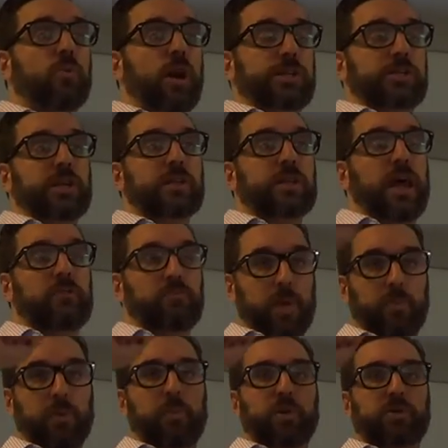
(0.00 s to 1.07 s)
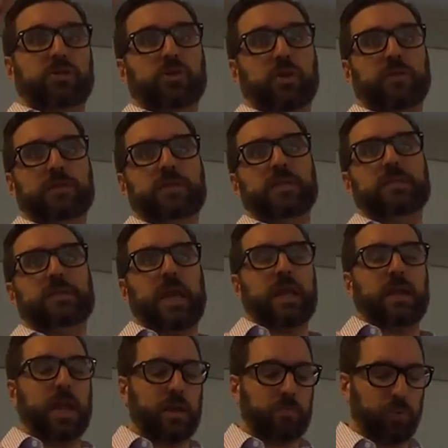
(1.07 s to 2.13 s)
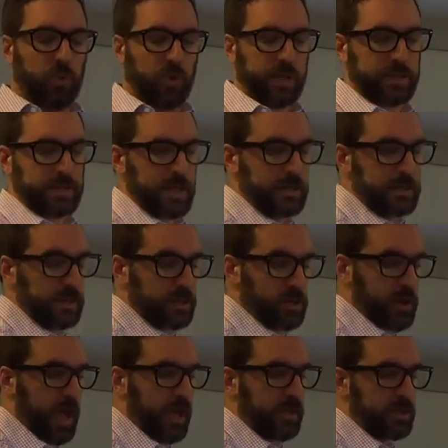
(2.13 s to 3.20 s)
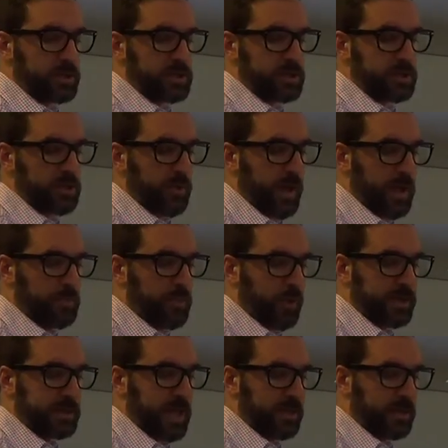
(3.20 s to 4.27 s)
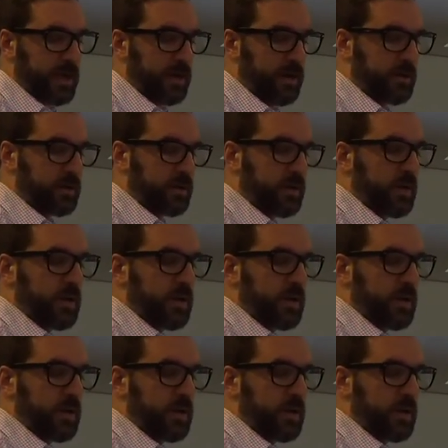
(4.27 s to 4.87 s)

watching that, remember, both services and endpoints and says, okay, there's new endpoints out there.